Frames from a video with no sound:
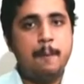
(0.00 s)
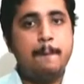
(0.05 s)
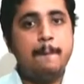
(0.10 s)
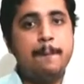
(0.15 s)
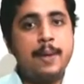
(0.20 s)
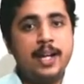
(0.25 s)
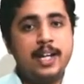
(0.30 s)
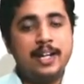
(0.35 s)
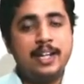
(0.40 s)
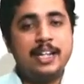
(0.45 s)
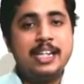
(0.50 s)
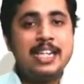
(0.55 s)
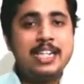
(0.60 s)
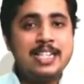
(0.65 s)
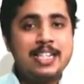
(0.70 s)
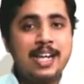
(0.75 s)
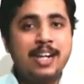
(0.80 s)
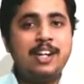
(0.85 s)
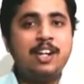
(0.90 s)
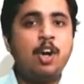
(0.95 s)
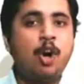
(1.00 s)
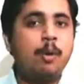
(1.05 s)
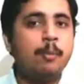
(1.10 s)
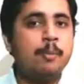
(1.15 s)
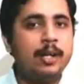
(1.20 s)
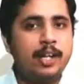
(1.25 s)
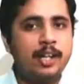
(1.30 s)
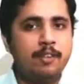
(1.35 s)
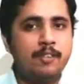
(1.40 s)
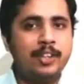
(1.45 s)
But is that
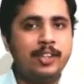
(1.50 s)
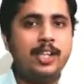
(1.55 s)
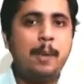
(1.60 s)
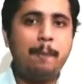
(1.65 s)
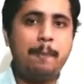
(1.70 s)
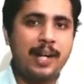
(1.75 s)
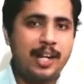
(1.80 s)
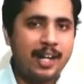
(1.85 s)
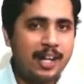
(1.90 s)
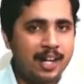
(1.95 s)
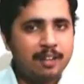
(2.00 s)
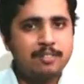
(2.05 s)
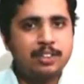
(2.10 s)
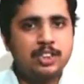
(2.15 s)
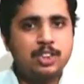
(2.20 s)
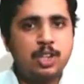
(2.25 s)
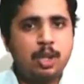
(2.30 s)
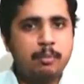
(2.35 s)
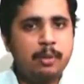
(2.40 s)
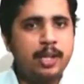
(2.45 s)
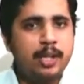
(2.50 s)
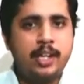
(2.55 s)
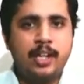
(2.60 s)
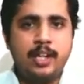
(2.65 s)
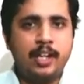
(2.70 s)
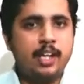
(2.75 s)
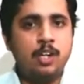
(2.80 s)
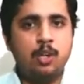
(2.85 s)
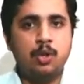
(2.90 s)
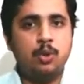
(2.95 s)
dominant? Whether pen drive is dominant
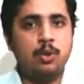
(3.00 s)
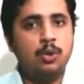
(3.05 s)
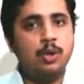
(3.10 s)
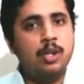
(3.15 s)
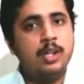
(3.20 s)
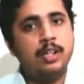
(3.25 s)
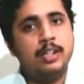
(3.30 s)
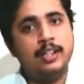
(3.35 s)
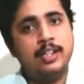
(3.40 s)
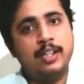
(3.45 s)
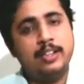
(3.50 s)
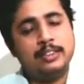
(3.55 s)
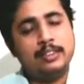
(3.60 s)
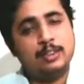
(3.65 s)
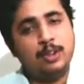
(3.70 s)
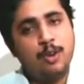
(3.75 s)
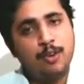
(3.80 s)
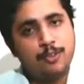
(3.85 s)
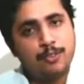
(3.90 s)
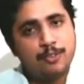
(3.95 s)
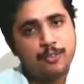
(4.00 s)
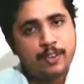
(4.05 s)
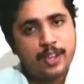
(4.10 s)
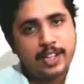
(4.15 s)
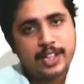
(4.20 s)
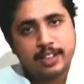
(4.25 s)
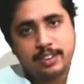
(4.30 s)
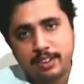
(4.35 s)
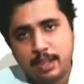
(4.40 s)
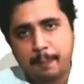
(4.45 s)
here? No. The software
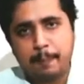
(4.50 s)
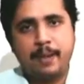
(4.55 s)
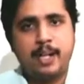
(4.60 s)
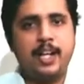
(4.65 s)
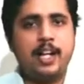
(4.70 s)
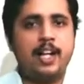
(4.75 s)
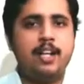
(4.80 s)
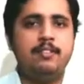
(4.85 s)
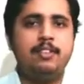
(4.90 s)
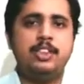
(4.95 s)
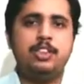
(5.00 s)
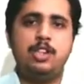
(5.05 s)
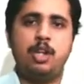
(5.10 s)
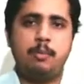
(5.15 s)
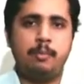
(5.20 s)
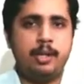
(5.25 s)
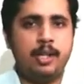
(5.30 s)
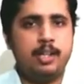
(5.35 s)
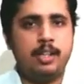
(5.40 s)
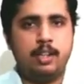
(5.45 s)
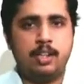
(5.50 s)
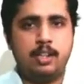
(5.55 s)
in the pen drive is dominant.